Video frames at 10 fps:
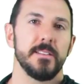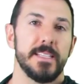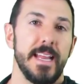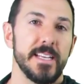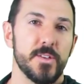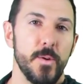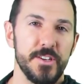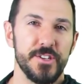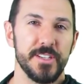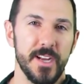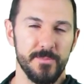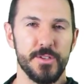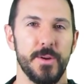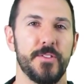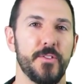Today's question comes
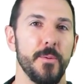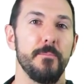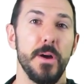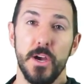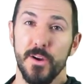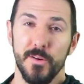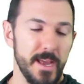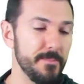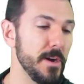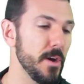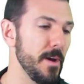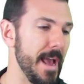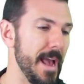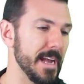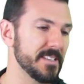to us from Mo, and Mo
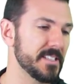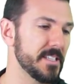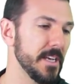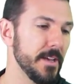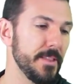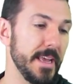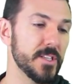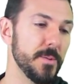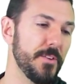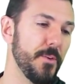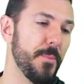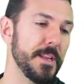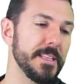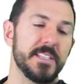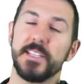asks, thanks so much for
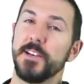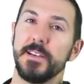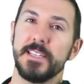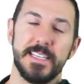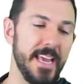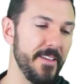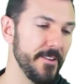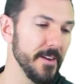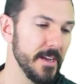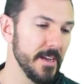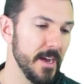putting this series together.